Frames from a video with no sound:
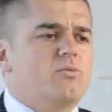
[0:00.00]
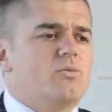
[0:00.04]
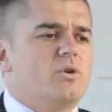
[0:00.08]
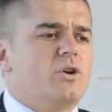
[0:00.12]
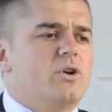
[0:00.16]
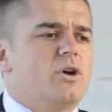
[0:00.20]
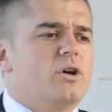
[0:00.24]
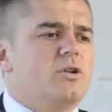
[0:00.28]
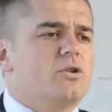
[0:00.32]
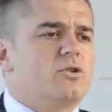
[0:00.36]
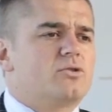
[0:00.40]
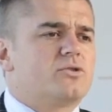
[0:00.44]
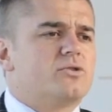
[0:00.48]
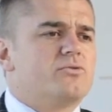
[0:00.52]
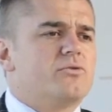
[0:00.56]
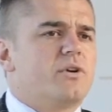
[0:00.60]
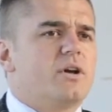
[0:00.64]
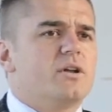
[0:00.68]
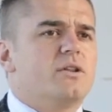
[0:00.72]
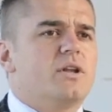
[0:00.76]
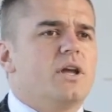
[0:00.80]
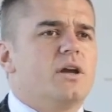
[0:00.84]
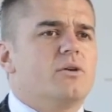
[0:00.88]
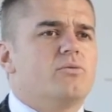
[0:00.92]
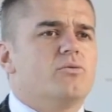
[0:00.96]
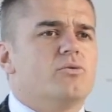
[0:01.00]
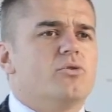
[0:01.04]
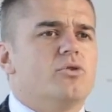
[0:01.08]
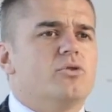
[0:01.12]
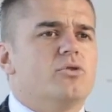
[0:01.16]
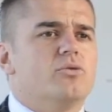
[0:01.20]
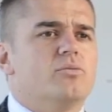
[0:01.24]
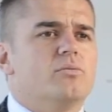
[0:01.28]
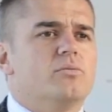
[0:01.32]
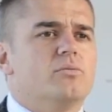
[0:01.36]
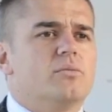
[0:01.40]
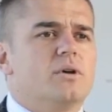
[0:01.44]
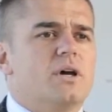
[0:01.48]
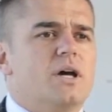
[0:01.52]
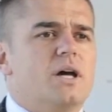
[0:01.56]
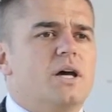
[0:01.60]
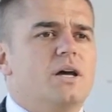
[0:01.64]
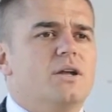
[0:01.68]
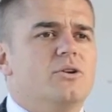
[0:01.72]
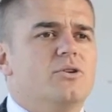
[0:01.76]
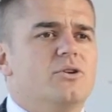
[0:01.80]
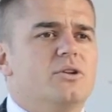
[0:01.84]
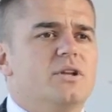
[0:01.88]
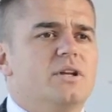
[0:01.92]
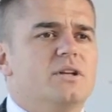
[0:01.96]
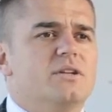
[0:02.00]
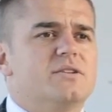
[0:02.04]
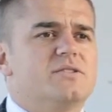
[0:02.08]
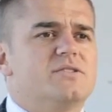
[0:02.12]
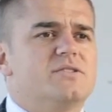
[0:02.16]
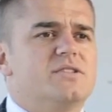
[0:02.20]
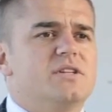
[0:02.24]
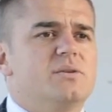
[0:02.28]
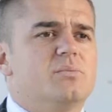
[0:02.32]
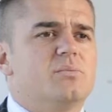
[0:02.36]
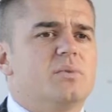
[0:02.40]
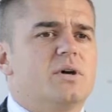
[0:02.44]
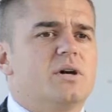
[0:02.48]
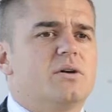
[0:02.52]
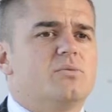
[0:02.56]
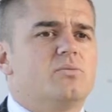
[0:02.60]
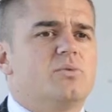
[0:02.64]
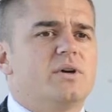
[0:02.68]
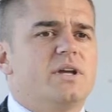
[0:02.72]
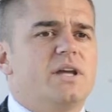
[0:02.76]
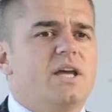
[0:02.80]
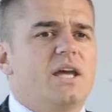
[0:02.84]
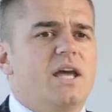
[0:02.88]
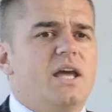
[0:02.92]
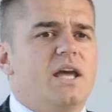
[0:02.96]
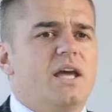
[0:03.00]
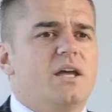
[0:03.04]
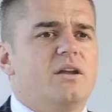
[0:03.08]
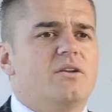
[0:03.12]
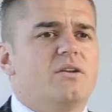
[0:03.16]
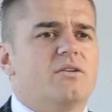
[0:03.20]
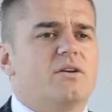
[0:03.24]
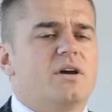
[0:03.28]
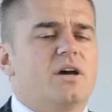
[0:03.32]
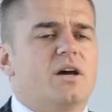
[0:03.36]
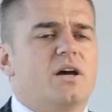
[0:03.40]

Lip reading: When I looked around that room in early December, we had